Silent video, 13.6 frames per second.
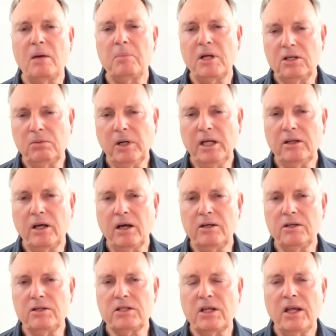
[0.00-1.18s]
between
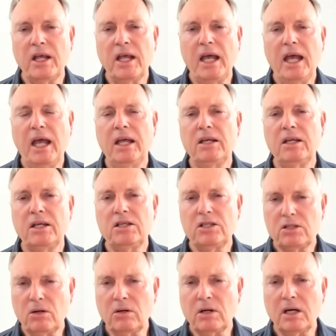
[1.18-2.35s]
those and
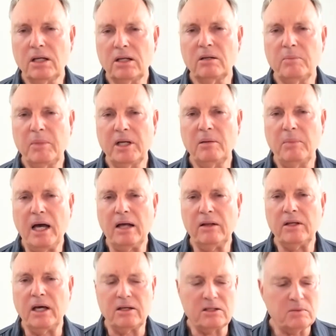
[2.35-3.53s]
just talk a little bit about
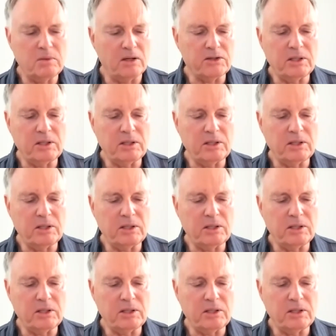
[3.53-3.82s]
that as well.